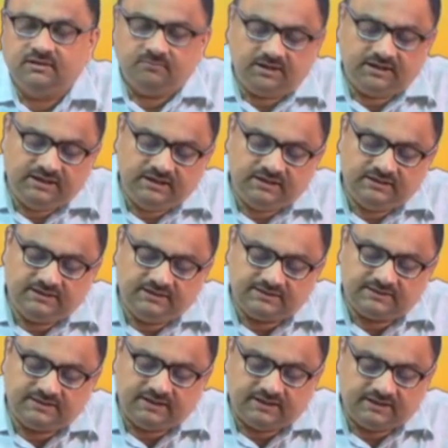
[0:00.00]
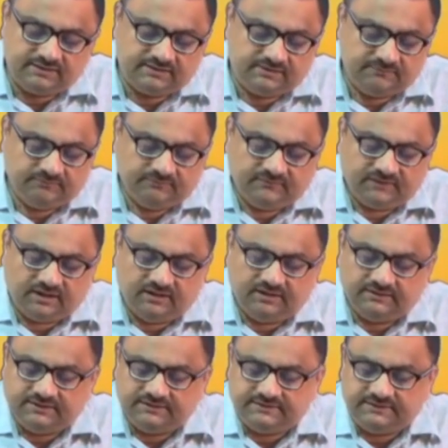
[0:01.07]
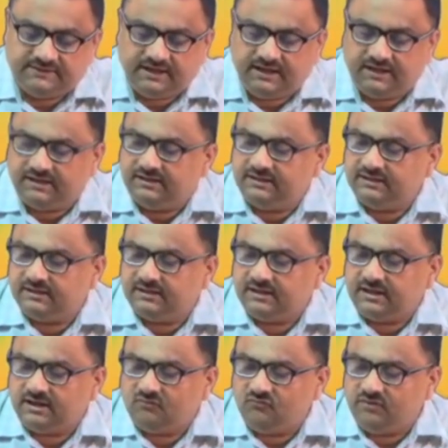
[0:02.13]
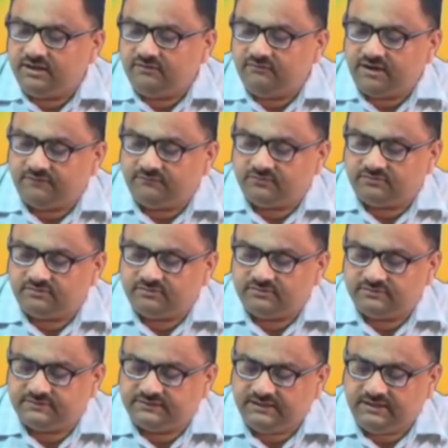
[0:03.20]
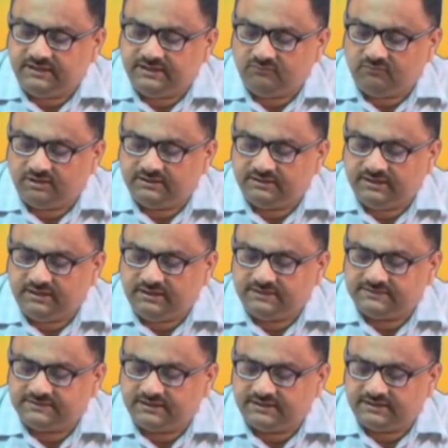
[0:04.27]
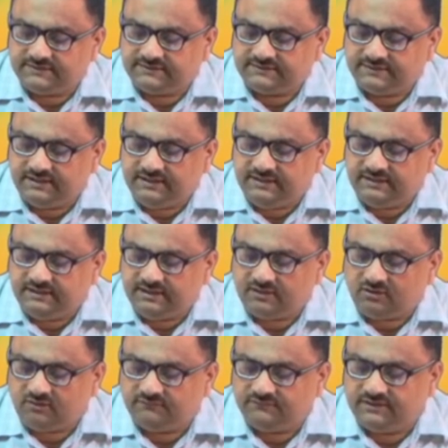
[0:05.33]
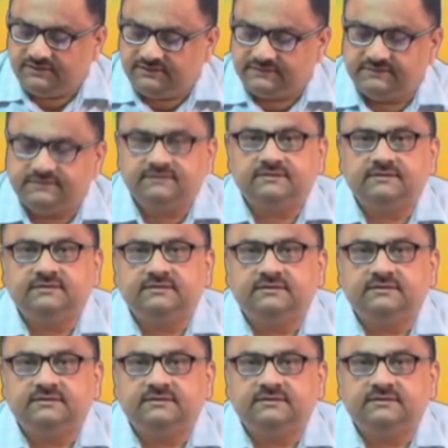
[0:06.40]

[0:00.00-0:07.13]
But in this case the Z, we have to see one thing is that the center of this